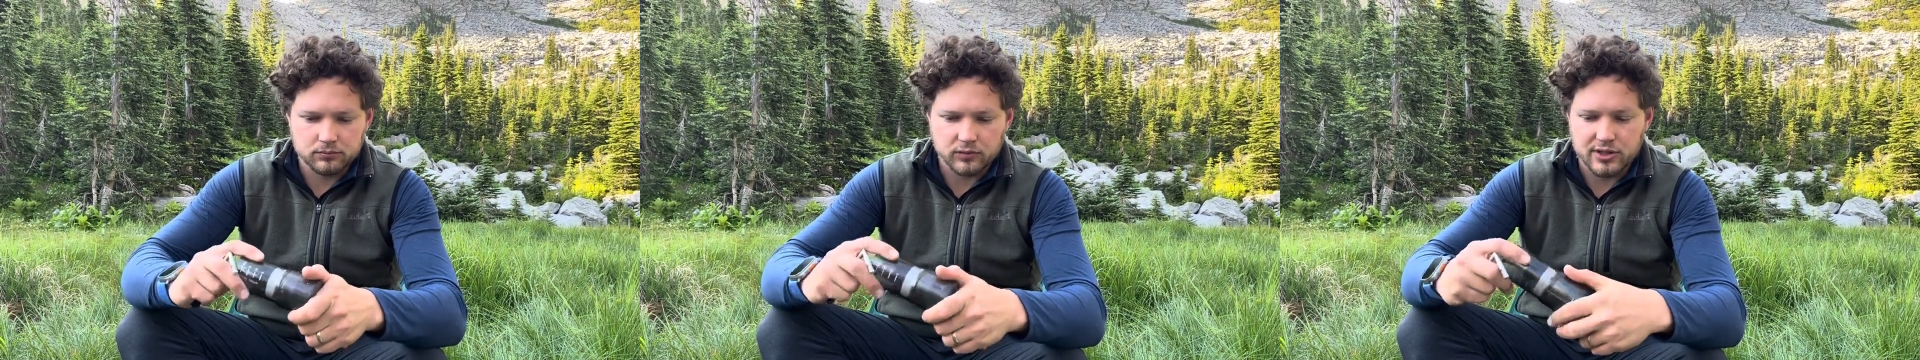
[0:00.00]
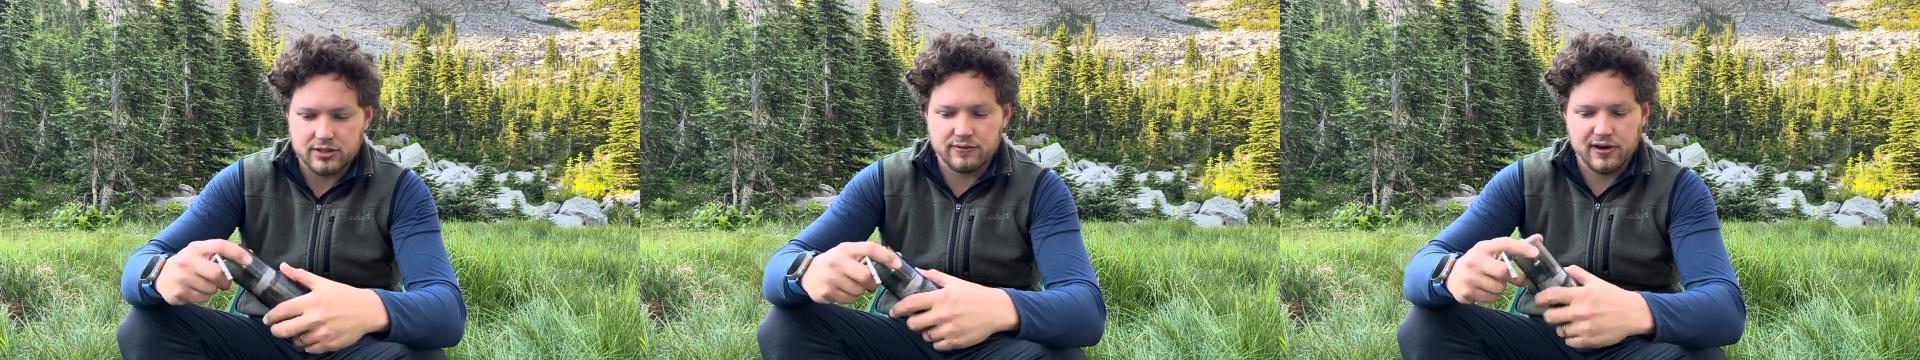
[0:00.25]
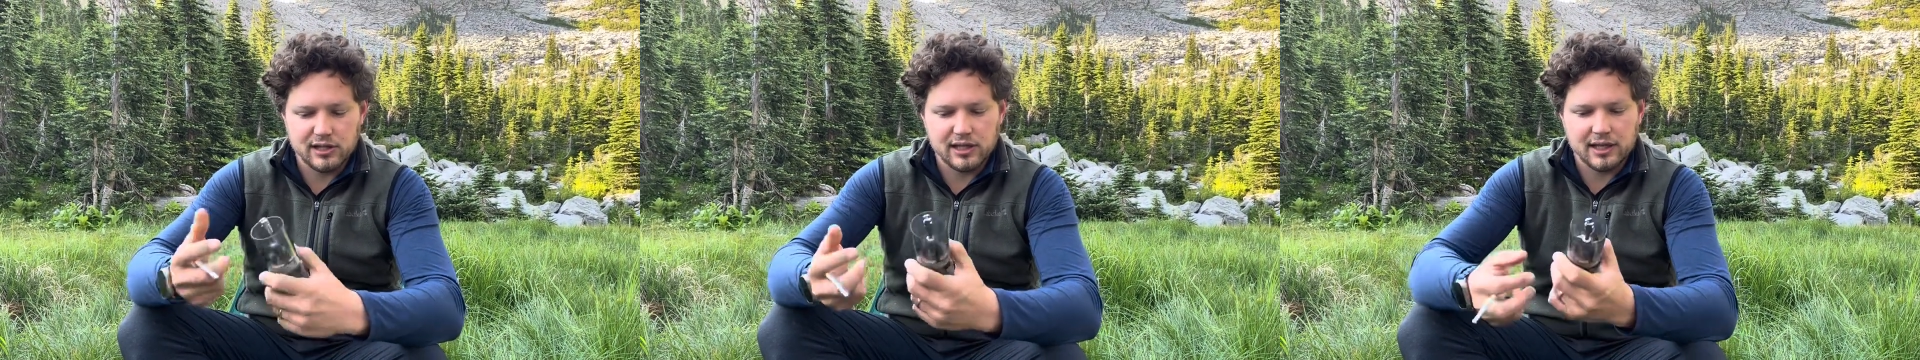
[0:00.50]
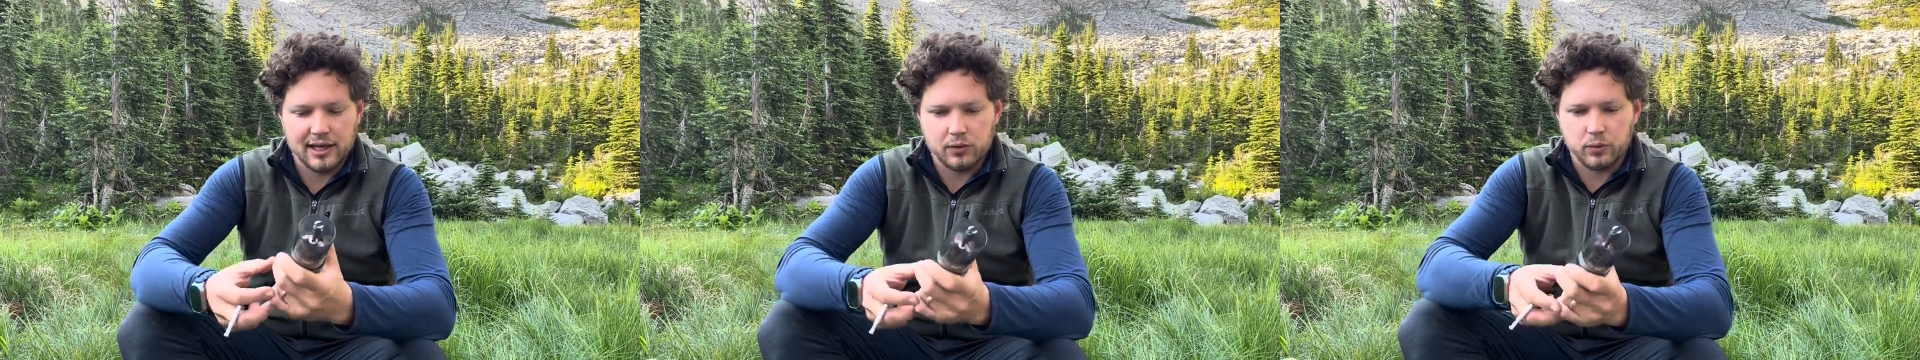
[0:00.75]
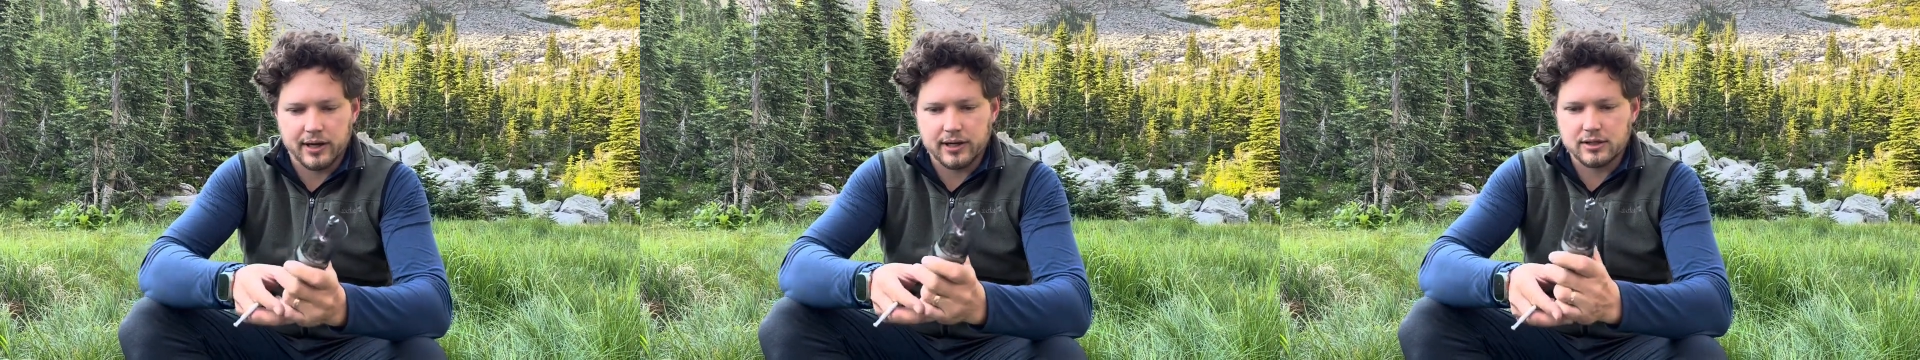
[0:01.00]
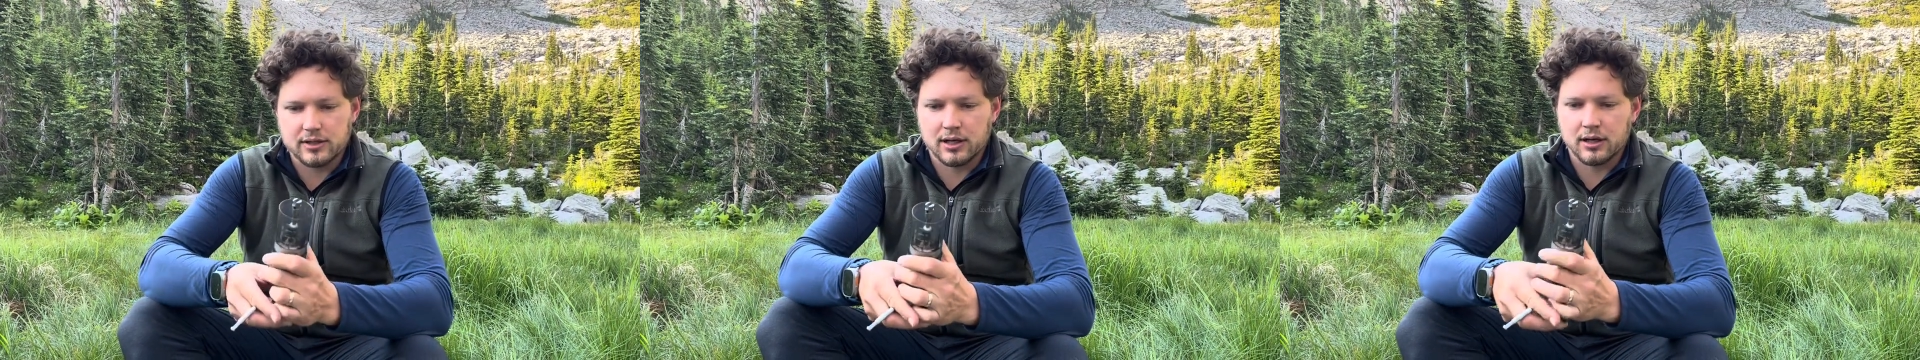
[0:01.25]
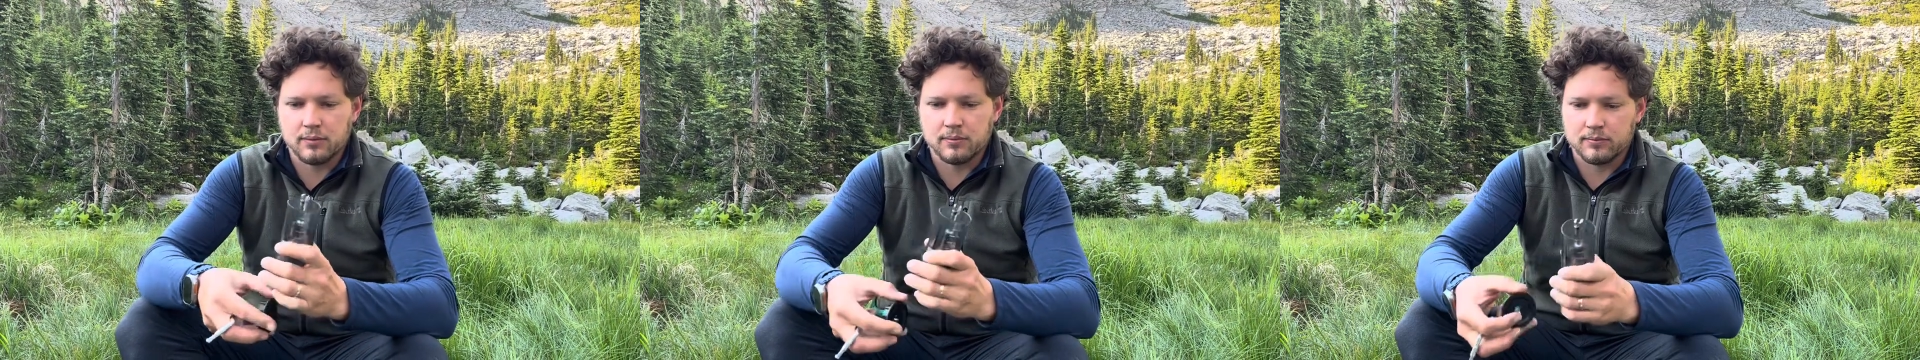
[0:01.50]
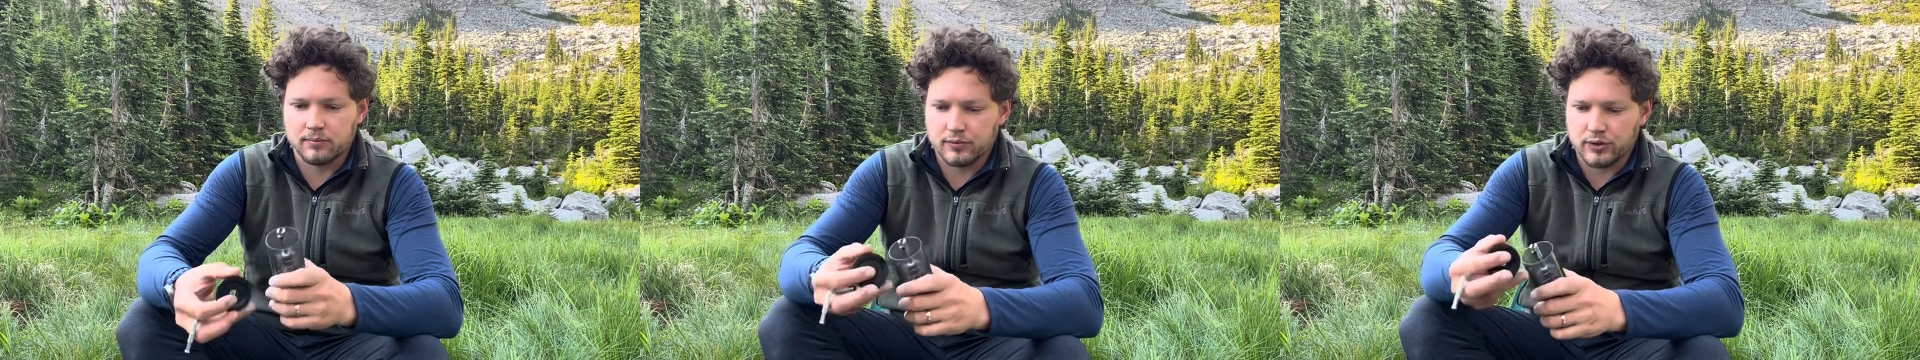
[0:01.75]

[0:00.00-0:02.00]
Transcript: it's fairly lightweight. Um,